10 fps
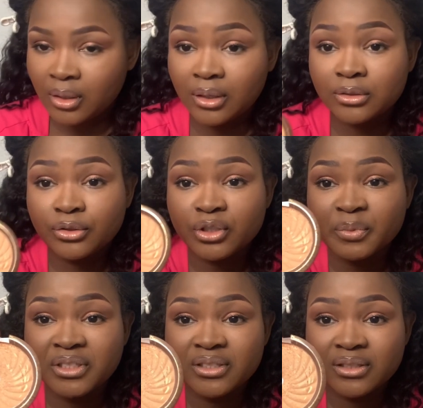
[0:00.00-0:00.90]
and trust me,
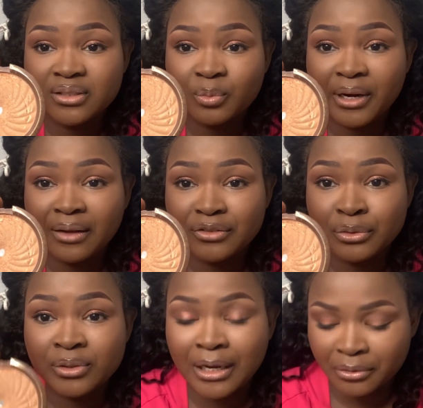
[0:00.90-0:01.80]
this is what I've
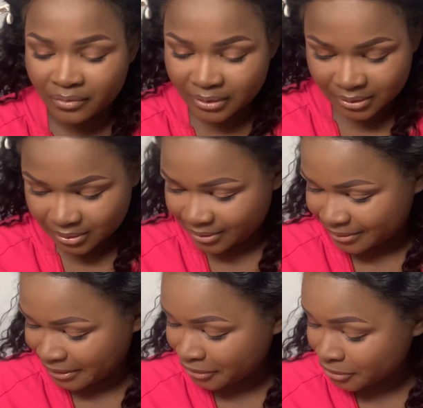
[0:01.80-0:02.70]
used out of it,
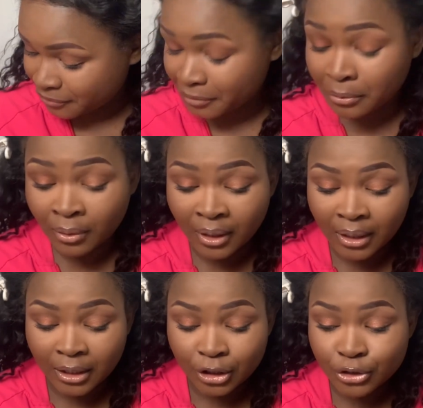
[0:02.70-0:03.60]
because I just feel
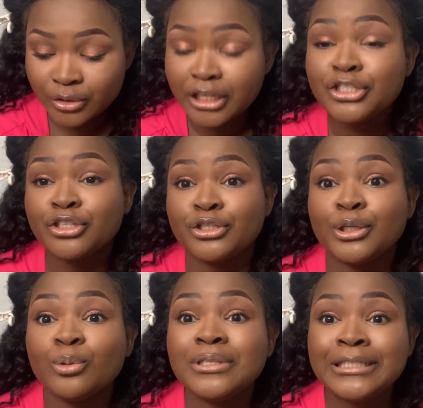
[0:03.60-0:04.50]
you need just
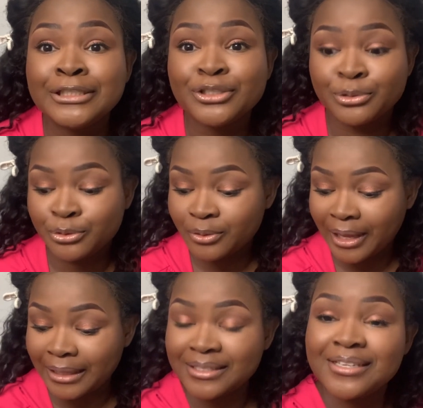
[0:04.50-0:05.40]
so little to
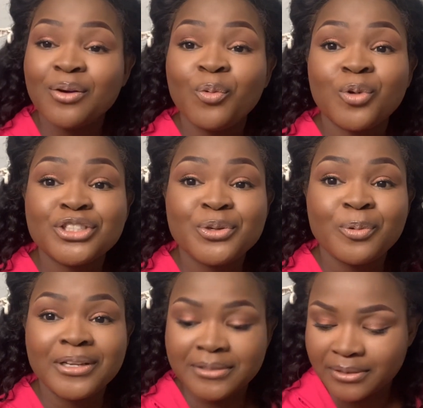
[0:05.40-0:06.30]
get what you
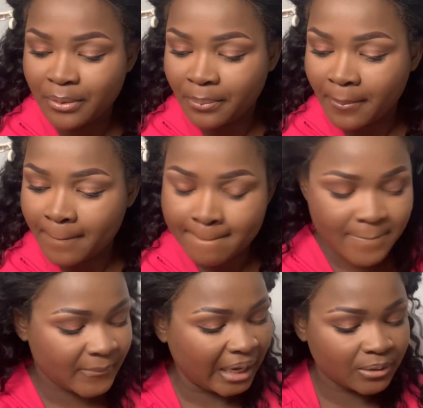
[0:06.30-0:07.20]
want. So,
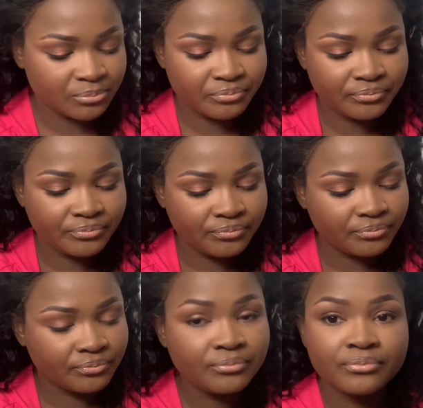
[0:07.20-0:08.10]

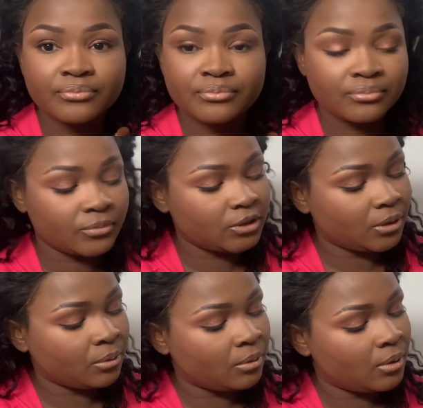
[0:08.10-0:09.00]
so
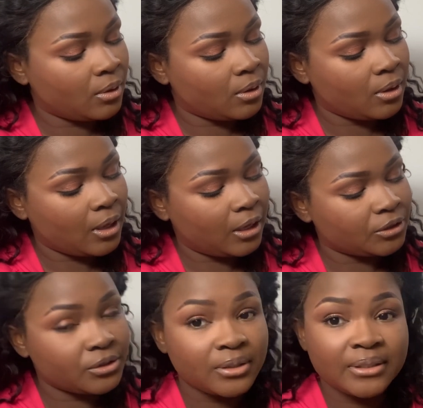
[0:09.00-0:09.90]
I'll
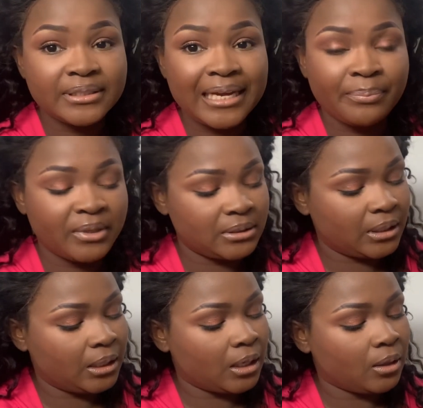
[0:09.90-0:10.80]
just dab this
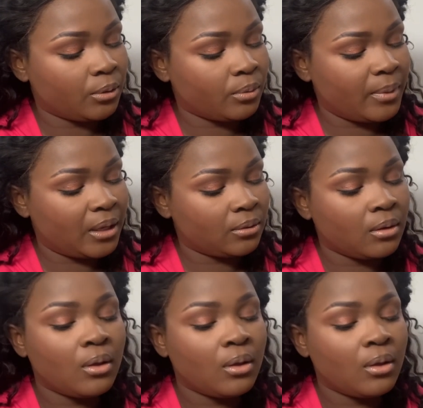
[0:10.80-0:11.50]
in a little bit